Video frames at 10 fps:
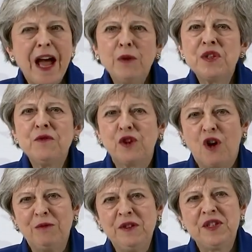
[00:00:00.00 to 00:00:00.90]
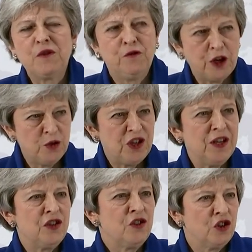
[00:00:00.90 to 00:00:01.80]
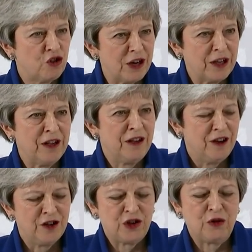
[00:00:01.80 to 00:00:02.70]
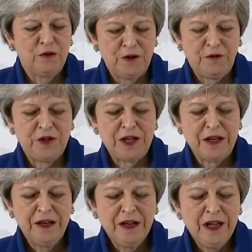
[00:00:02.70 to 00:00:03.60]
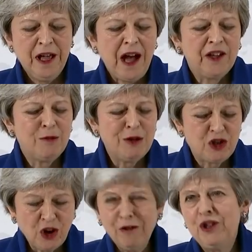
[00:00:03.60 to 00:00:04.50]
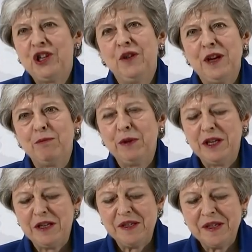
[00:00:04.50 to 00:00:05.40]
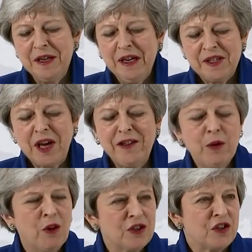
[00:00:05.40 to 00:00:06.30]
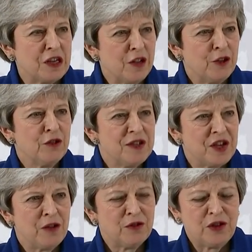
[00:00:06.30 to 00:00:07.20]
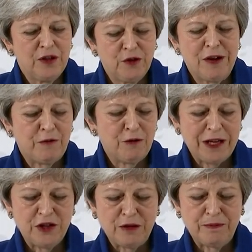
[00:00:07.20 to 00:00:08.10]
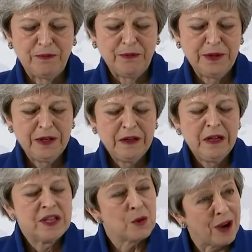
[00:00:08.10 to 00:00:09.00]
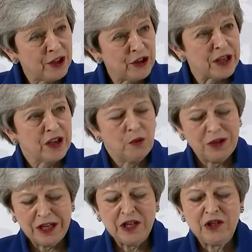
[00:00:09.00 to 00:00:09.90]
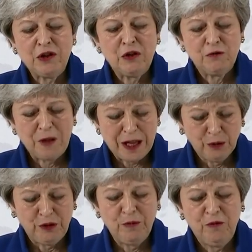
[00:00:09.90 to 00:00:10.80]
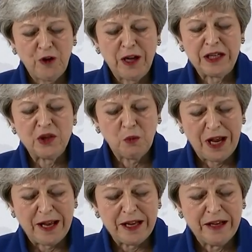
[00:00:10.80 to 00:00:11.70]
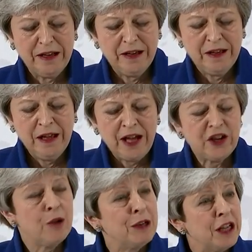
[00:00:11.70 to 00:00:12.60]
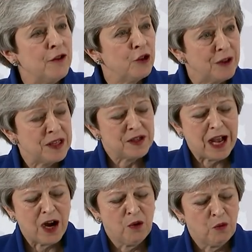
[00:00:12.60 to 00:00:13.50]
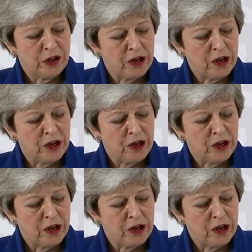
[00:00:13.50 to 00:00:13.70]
The House of Commons voted to trigger Article 50. And the majority of MPs say they want to deliver the result of the referendum. So I think we need to help them find a way. And I believe there is now